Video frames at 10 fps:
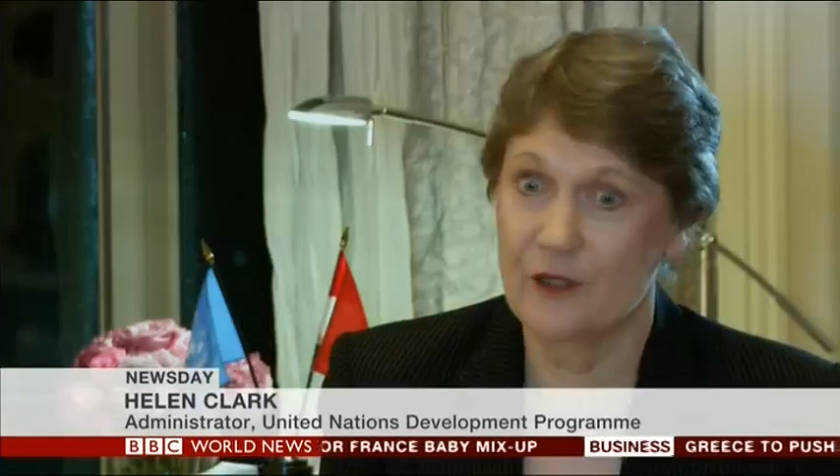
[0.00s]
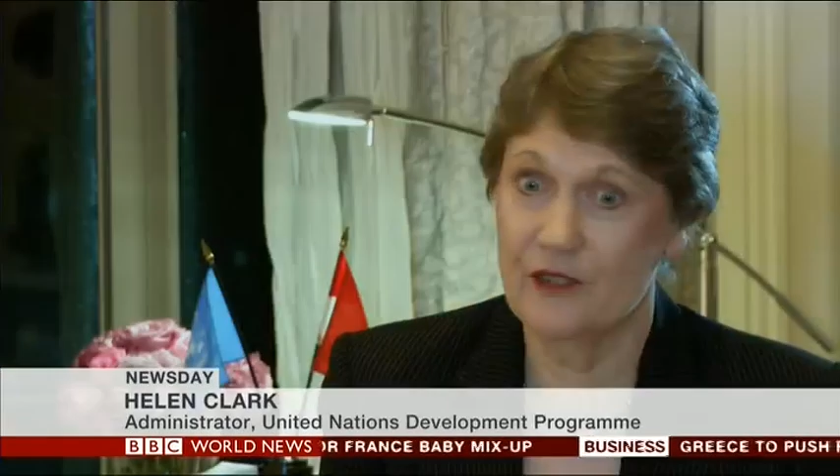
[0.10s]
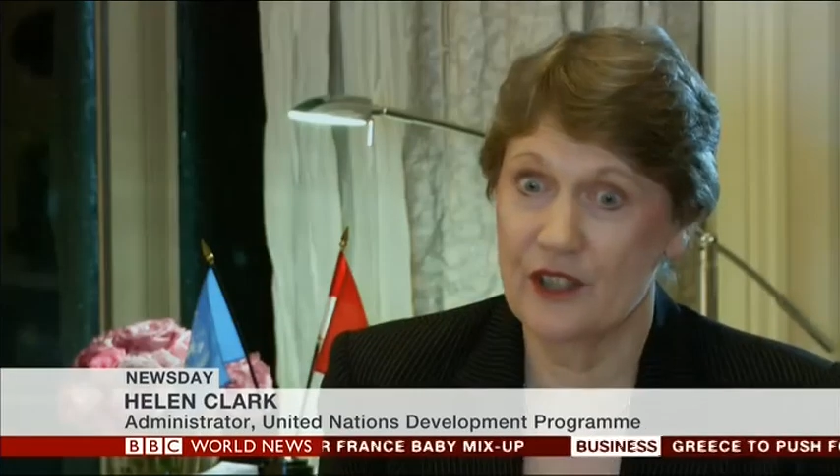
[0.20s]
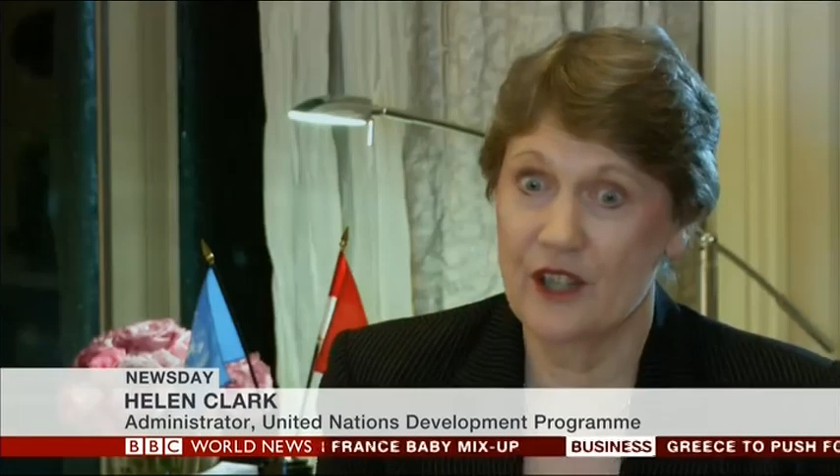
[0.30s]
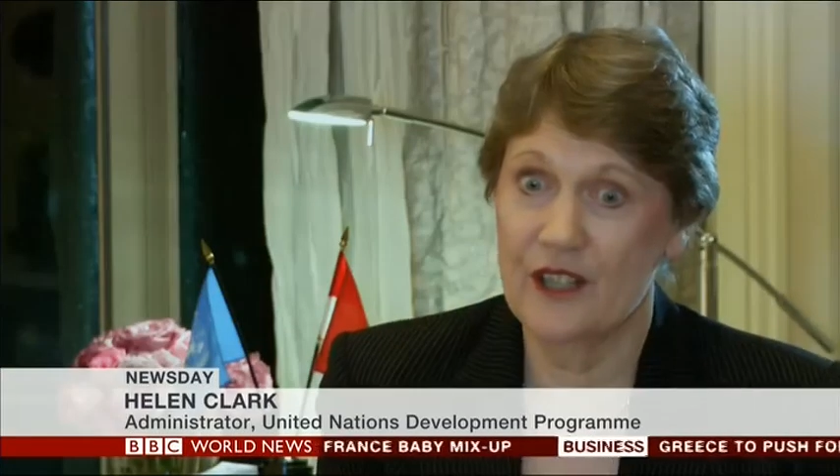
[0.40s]

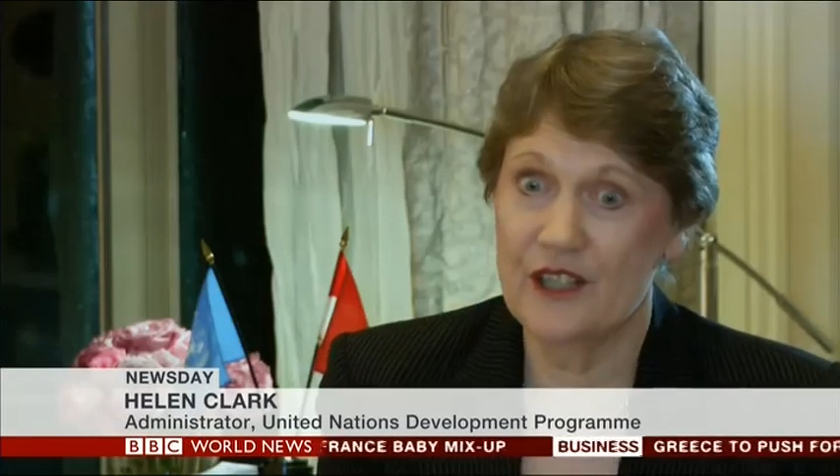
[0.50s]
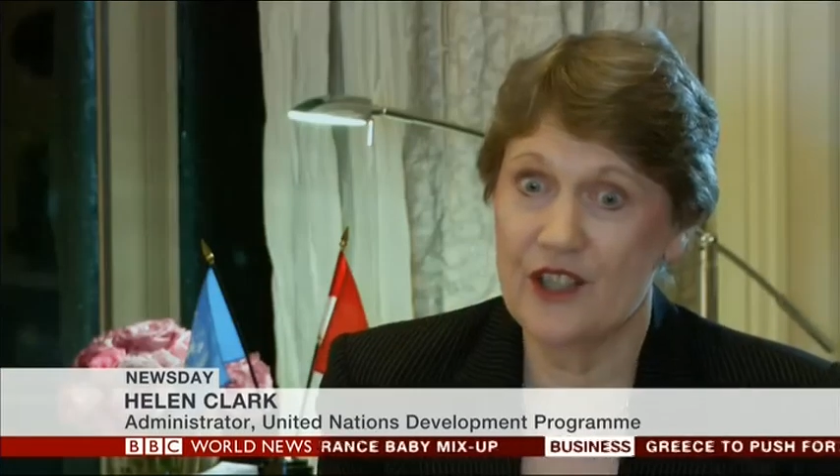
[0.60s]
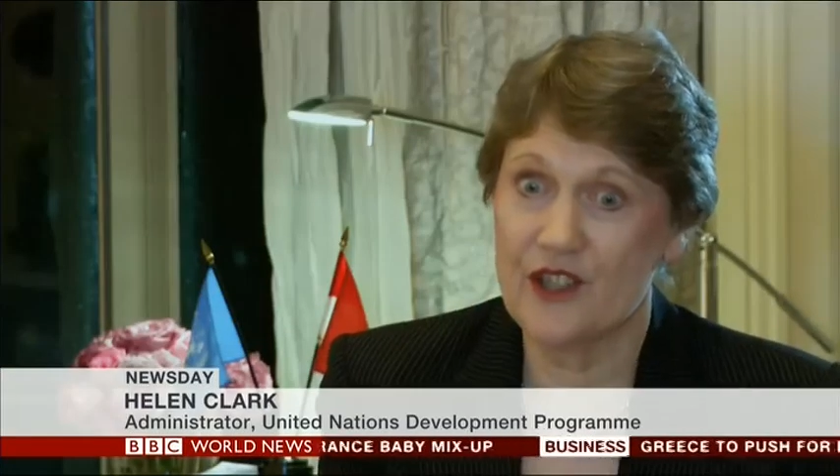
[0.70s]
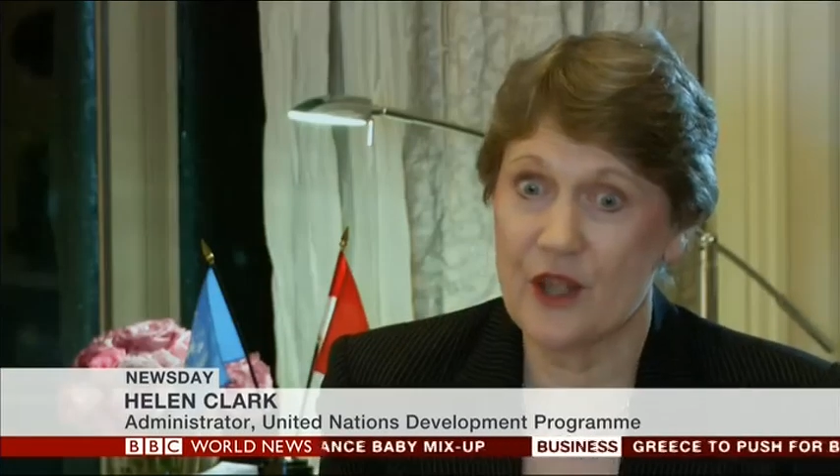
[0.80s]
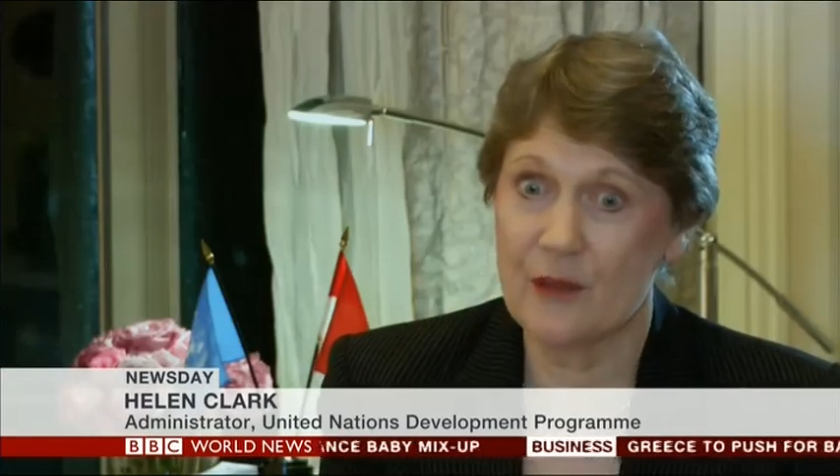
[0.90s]
over the 9
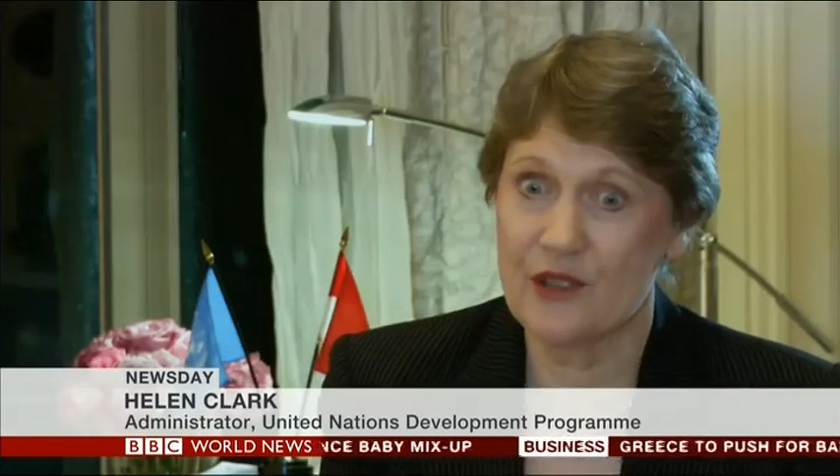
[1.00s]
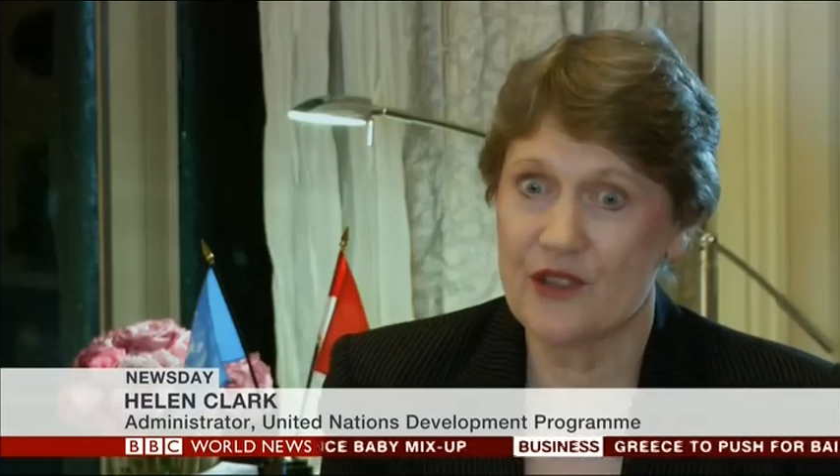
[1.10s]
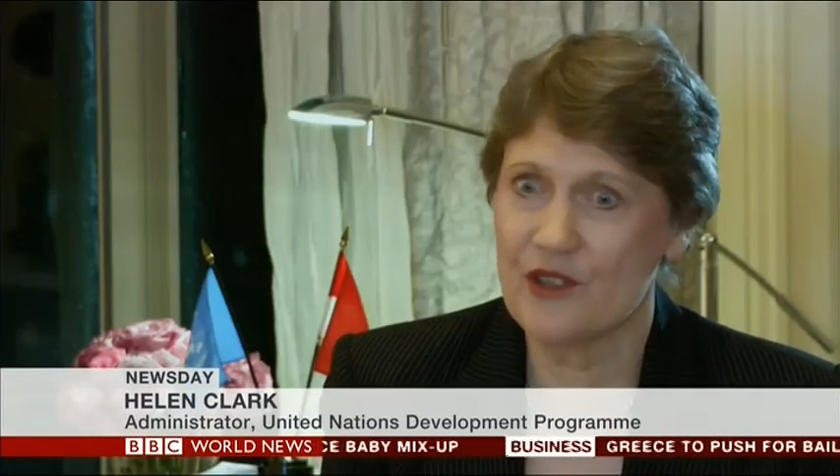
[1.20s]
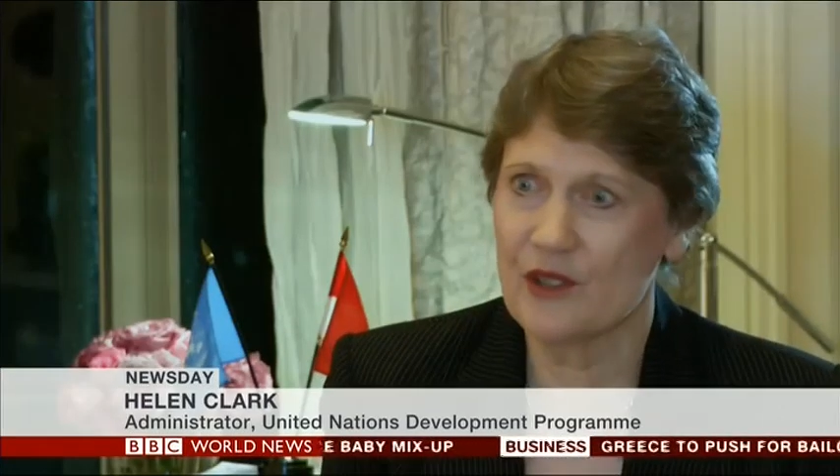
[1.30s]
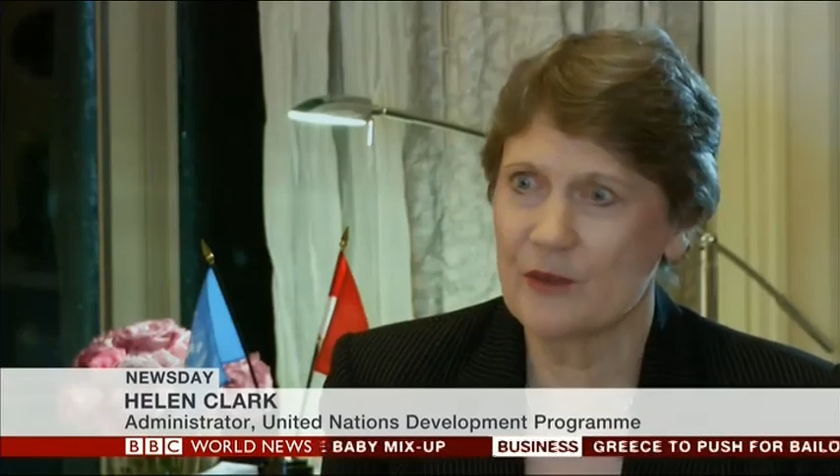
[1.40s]
years I
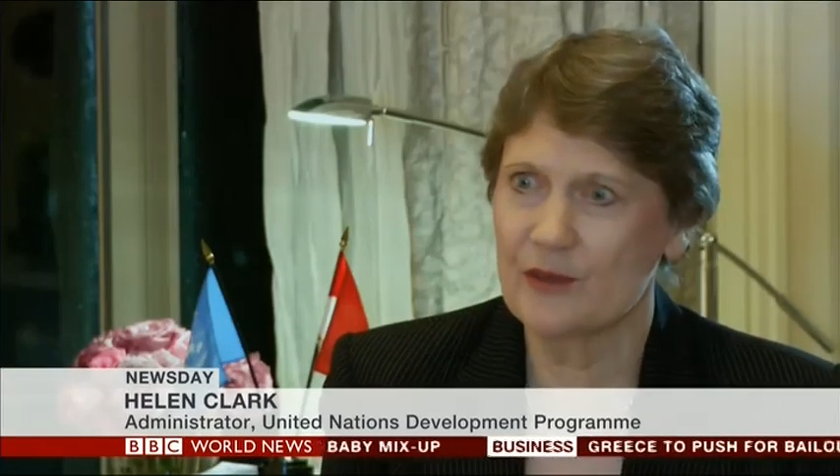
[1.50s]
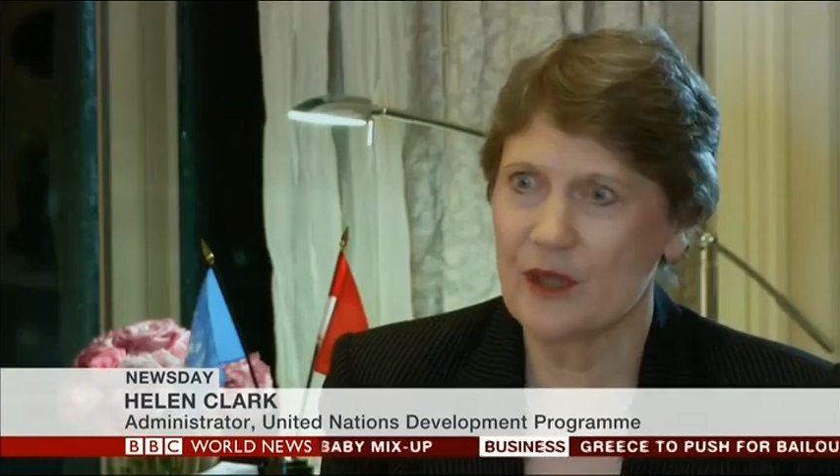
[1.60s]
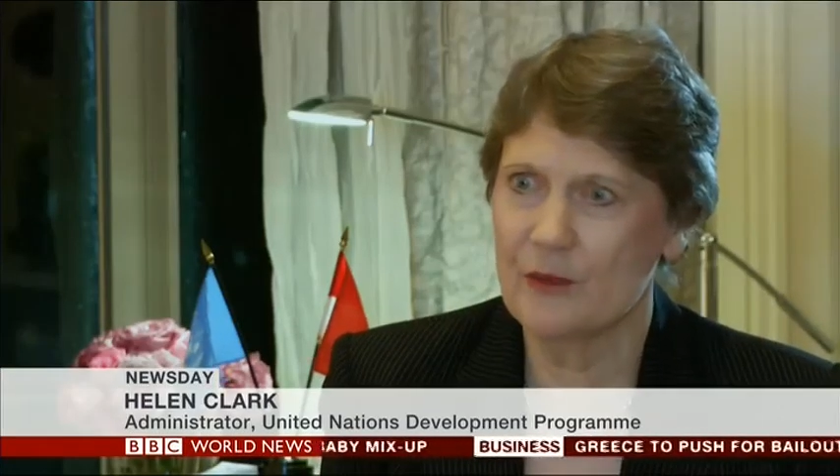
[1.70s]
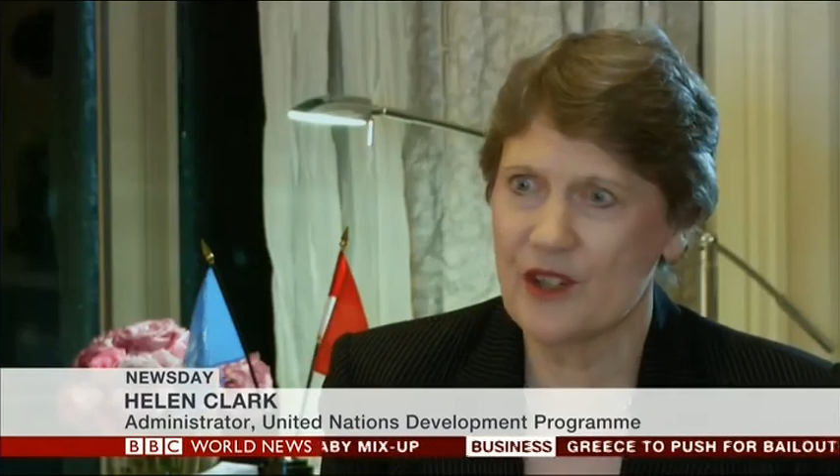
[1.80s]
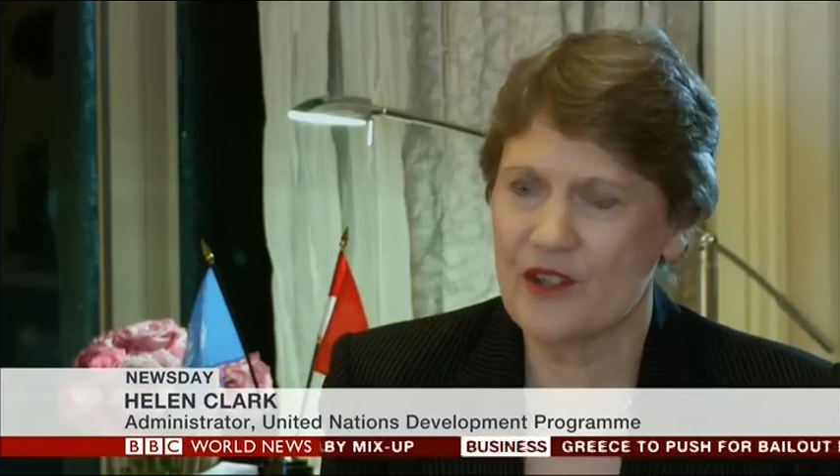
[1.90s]
was New Zealand
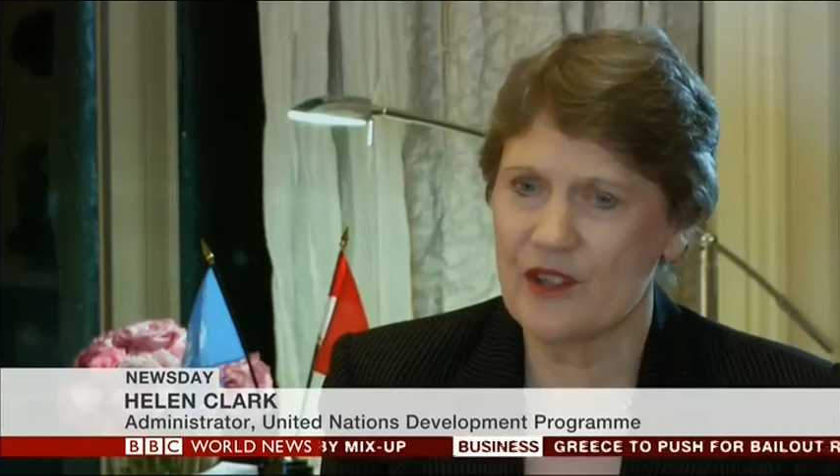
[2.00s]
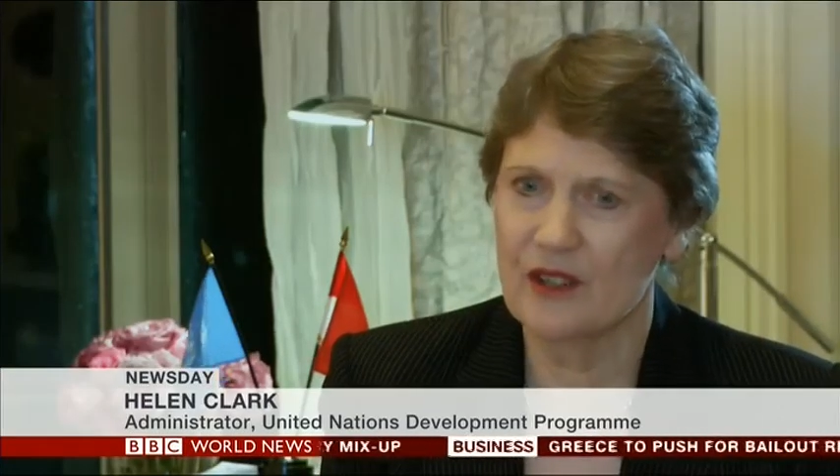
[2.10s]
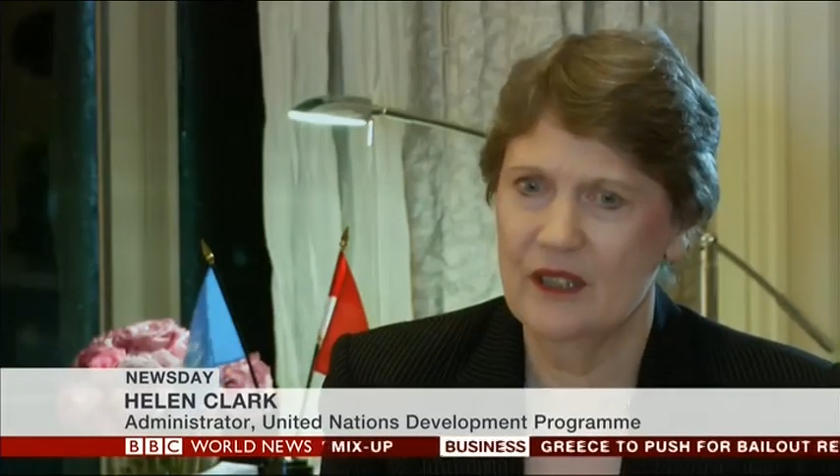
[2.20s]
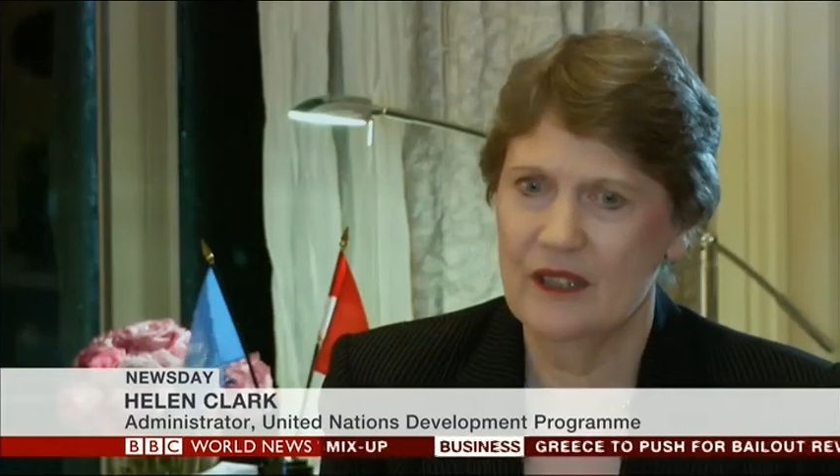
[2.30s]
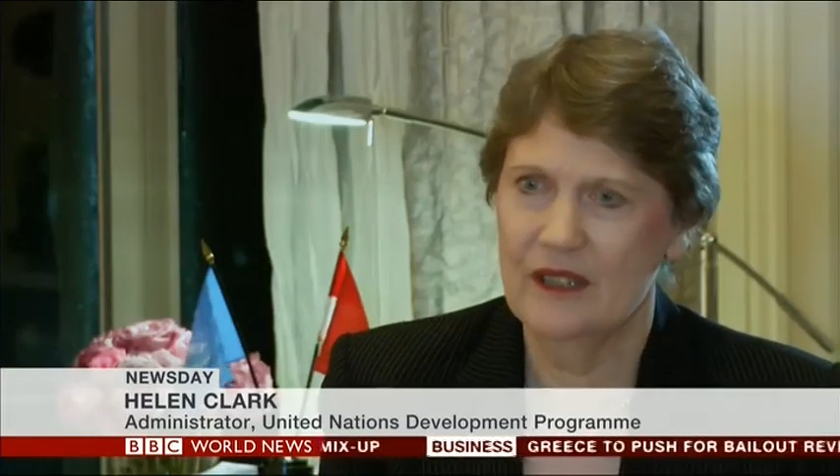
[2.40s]
Prime Minister.